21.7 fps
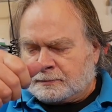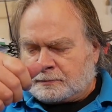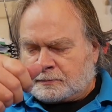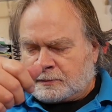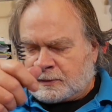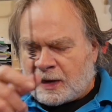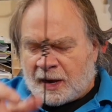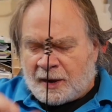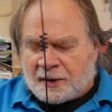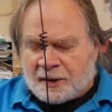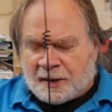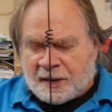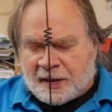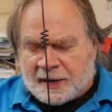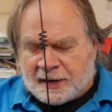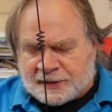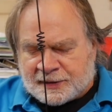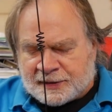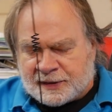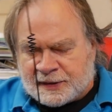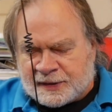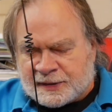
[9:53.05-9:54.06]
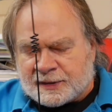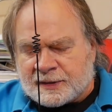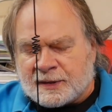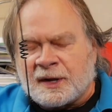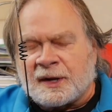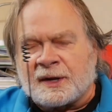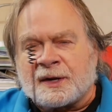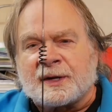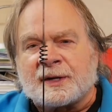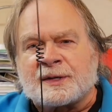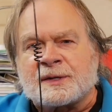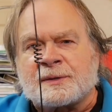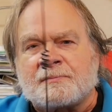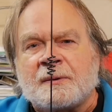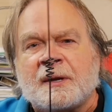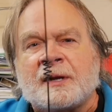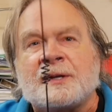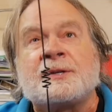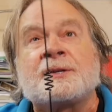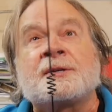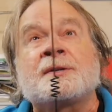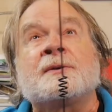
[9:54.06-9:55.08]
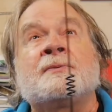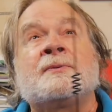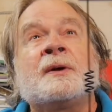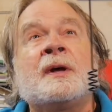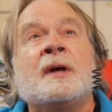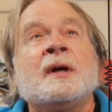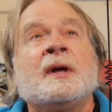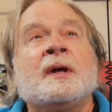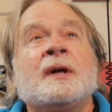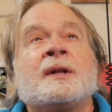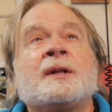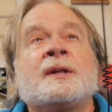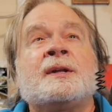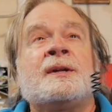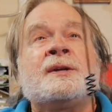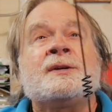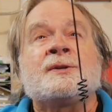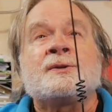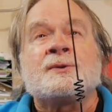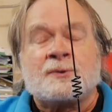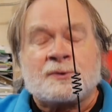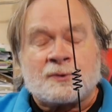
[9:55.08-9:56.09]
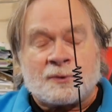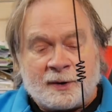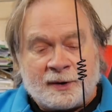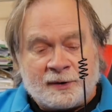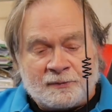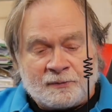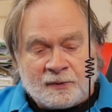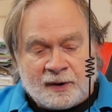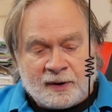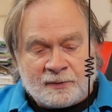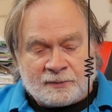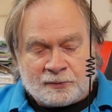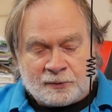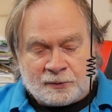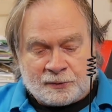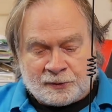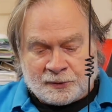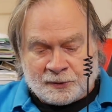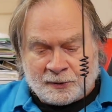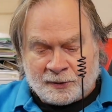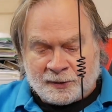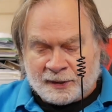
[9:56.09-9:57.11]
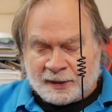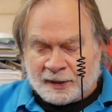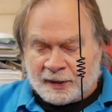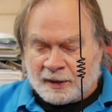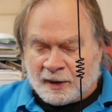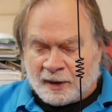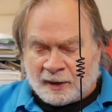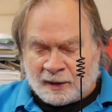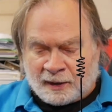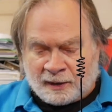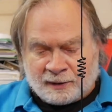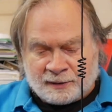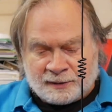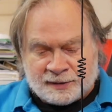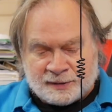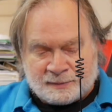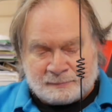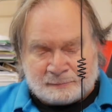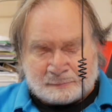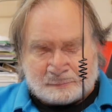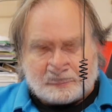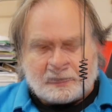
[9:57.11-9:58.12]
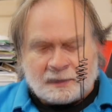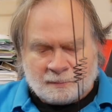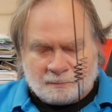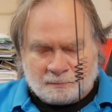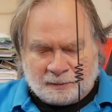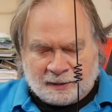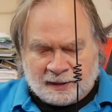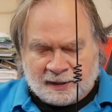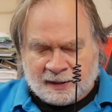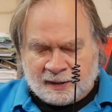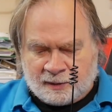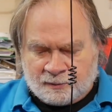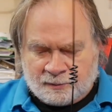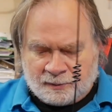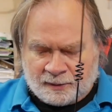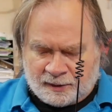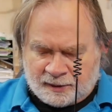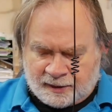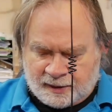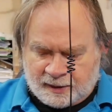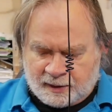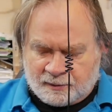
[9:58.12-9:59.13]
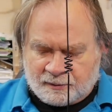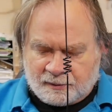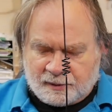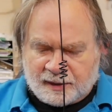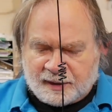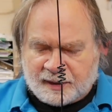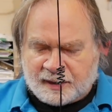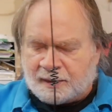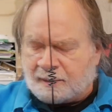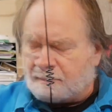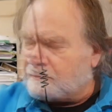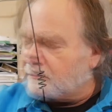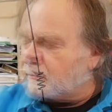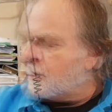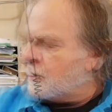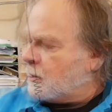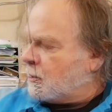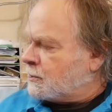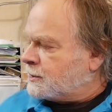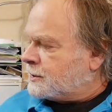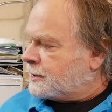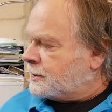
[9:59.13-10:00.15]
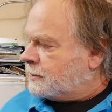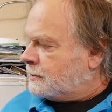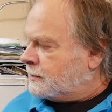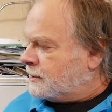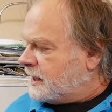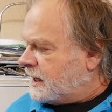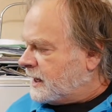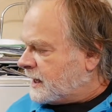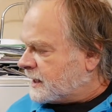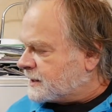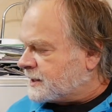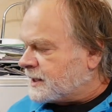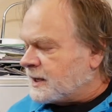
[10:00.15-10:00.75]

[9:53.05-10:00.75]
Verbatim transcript: now, this is not expensive. These are 25 or $30 complete with everything. Go to DX